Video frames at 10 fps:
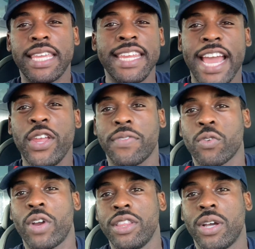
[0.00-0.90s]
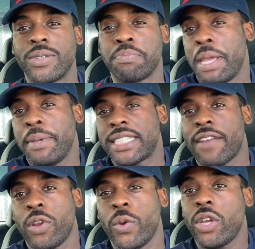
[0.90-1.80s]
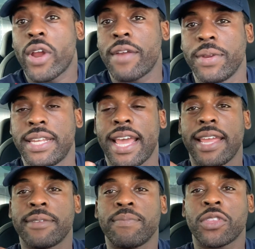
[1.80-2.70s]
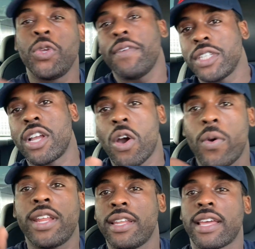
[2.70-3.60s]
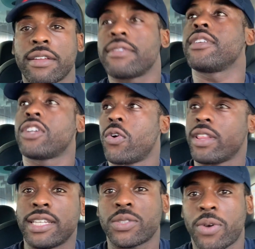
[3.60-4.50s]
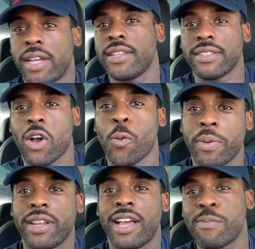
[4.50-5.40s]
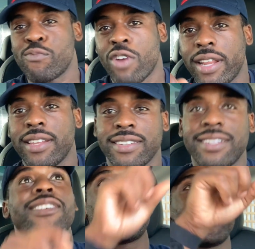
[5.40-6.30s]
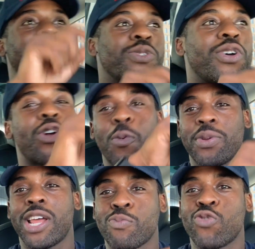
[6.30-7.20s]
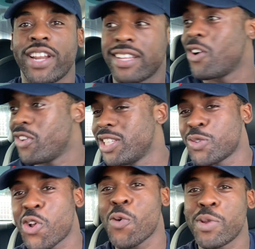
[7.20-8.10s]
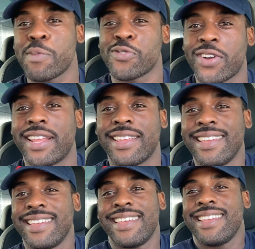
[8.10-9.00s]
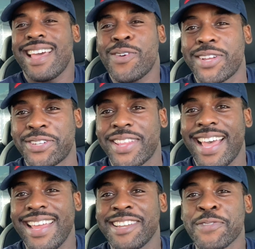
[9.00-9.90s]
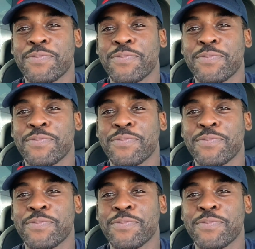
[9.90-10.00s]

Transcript: And now you have to run those. Maybe it's every week or every day. You have to go in and like go to this one, open it up, run it. And go to this one, open it up, run it. Go to this one, open it up and run it. I don't want to do that.